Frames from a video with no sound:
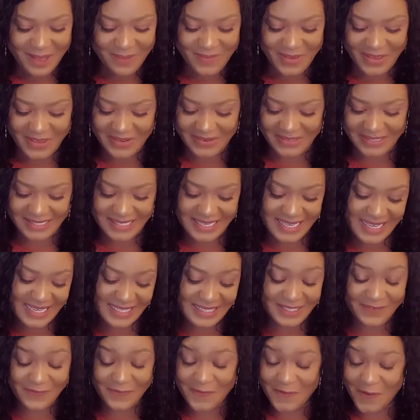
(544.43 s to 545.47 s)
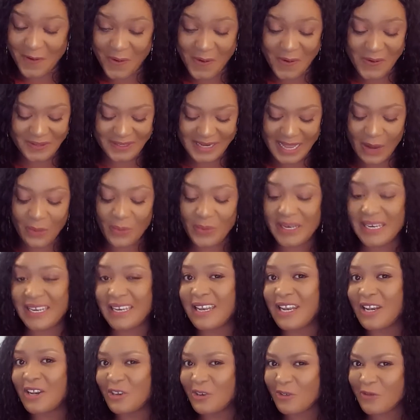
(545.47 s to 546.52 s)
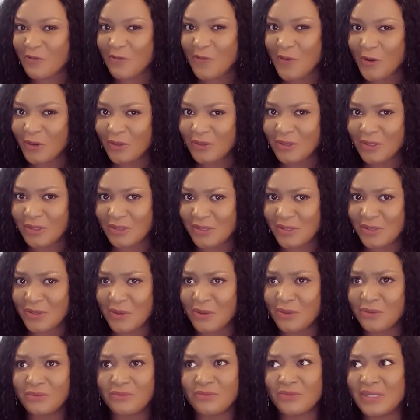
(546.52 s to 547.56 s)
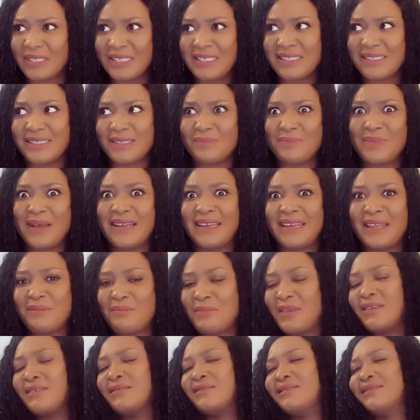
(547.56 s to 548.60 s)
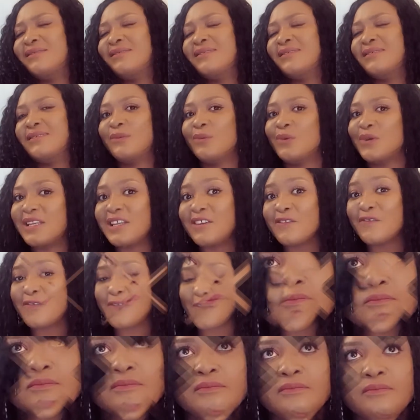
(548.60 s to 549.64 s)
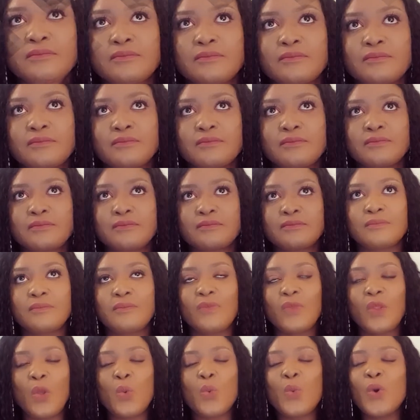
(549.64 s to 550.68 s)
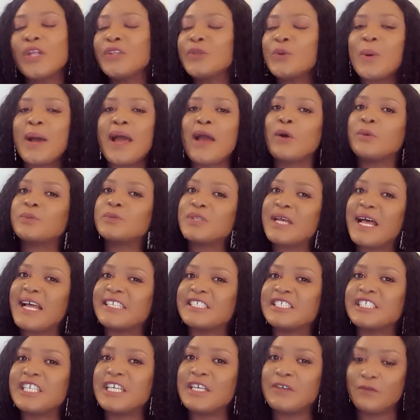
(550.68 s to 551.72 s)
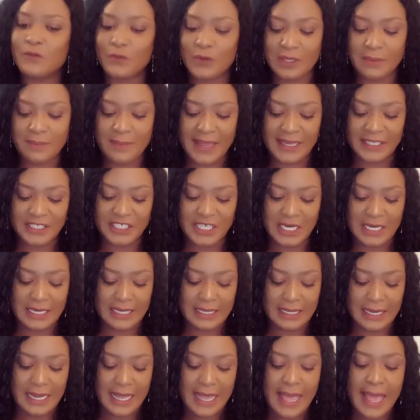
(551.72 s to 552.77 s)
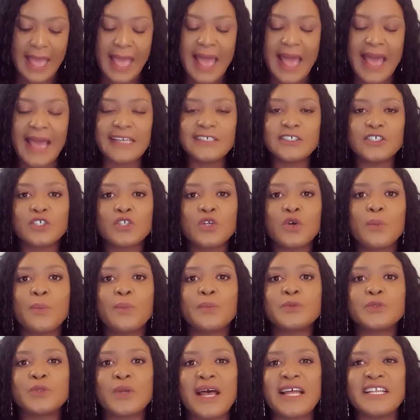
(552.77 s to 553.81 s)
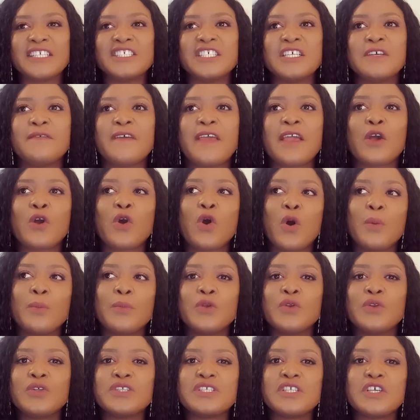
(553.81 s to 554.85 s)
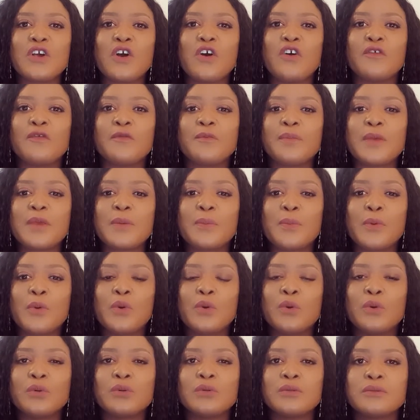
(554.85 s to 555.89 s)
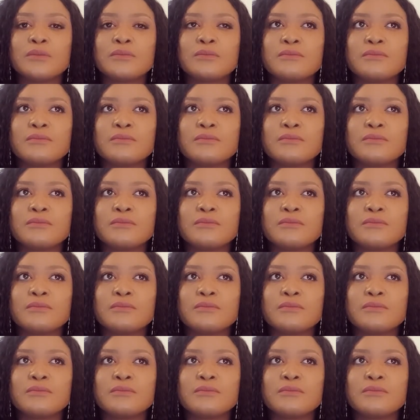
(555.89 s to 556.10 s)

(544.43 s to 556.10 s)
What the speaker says: because it's fun and we need a lot of fun, not so with this pandemic. Oh, we need fun. What do I hope to achieve with my channel? I just hope to achieve a community of people.